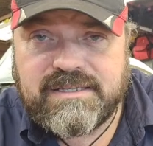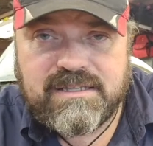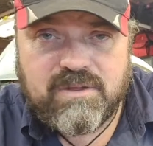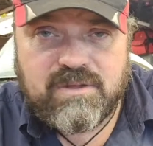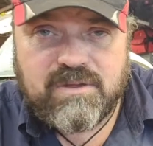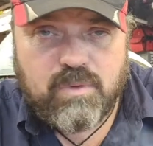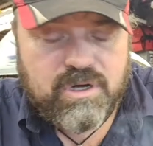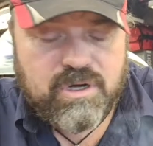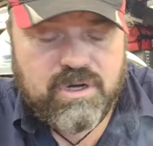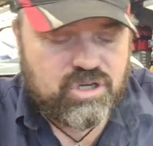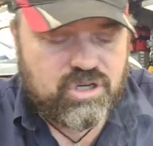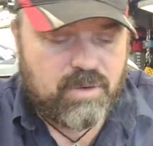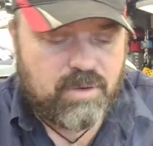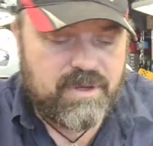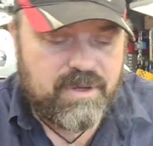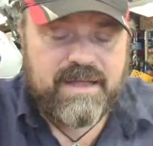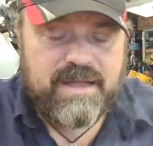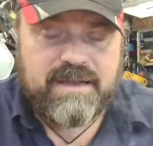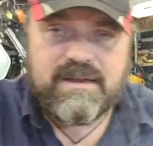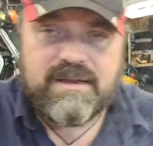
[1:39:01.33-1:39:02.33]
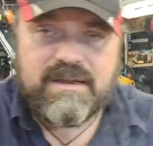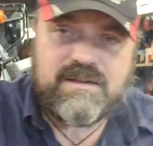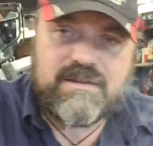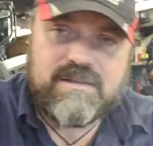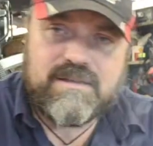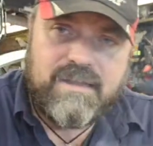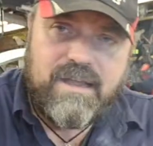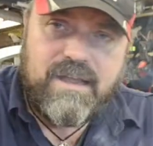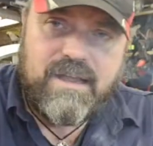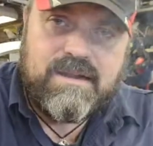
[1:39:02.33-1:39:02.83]
the workshop, and
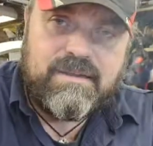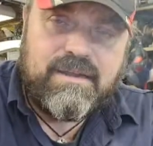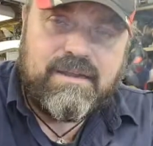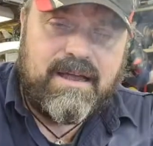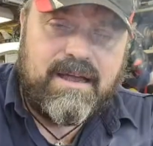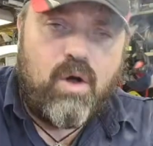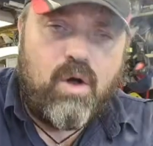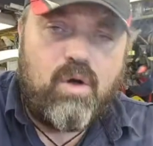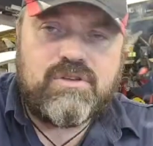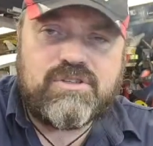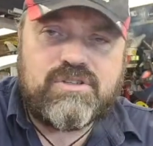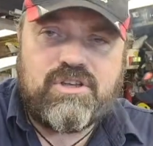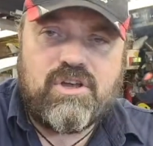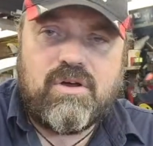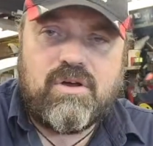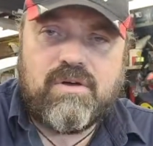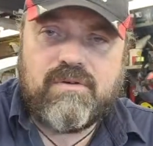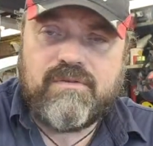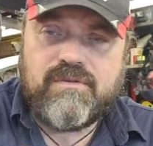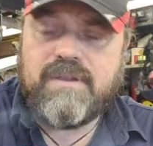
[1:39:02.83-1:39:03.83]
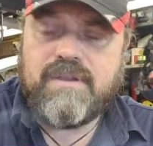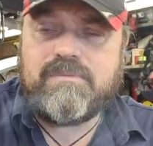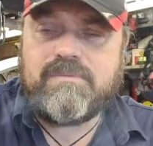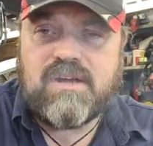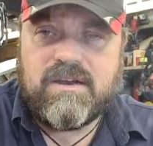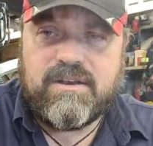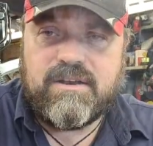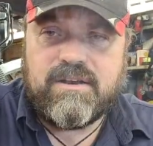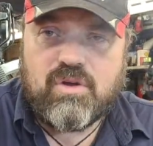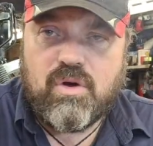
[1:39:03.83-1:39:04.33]
also a flip side of
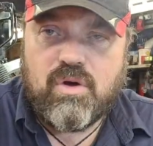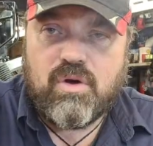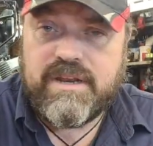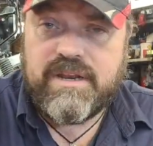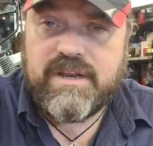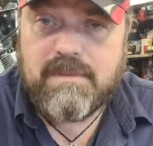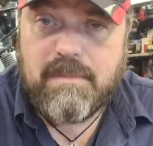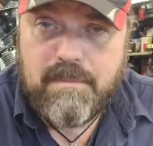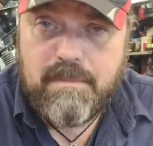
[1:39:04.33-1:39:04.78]
the coin is